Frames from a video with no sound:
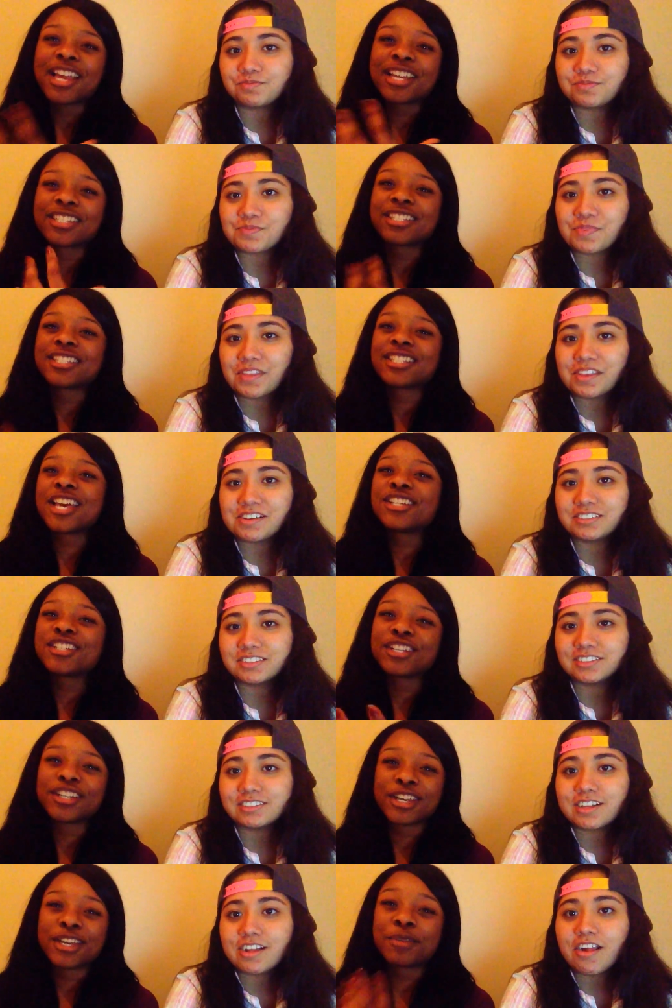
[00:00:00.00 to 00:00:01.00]
Speaker 1: like
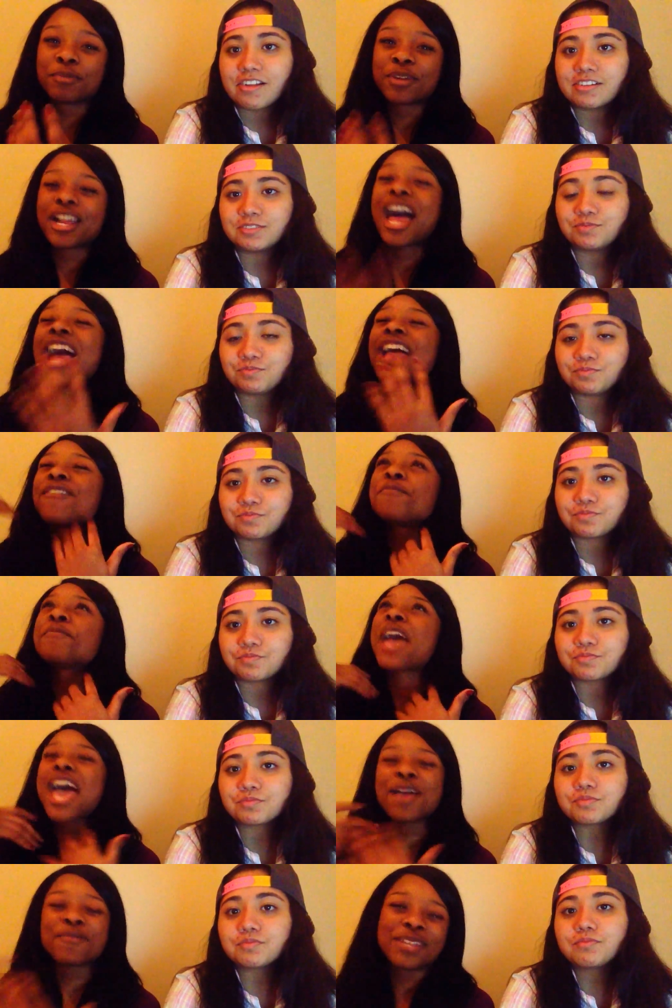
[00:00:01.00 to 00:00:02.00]
such a good. Per-
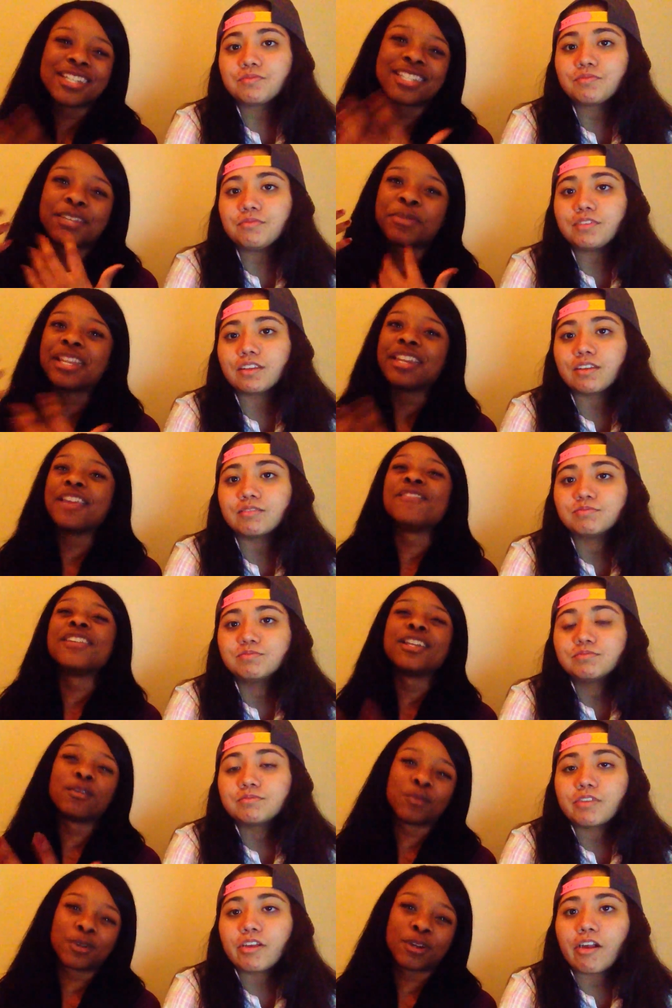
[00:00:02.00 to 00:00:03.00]
I'm happy to be
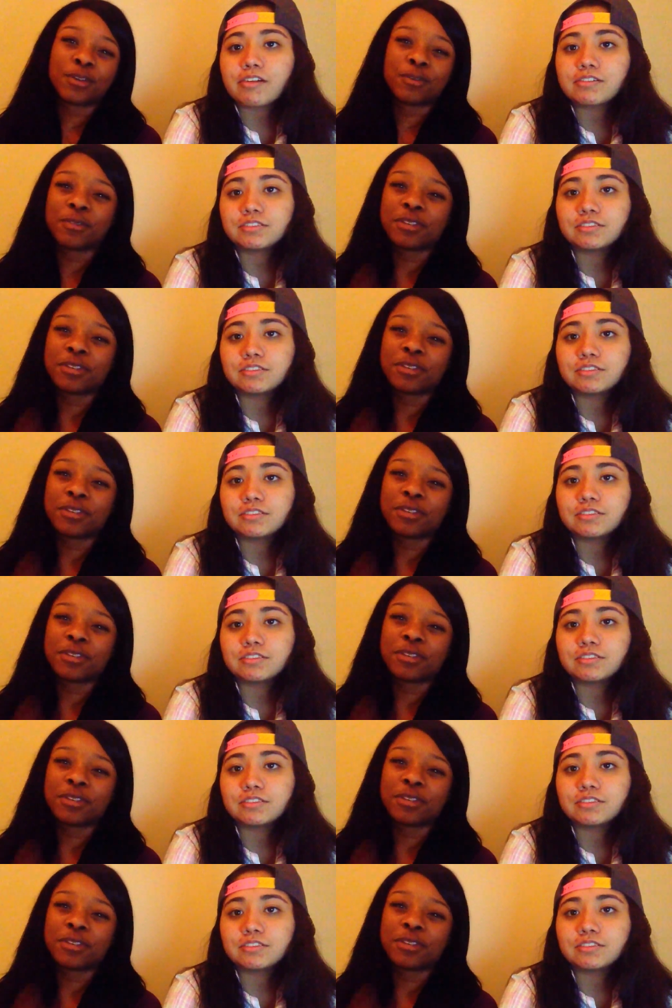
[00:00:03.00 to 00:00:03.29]
living in a world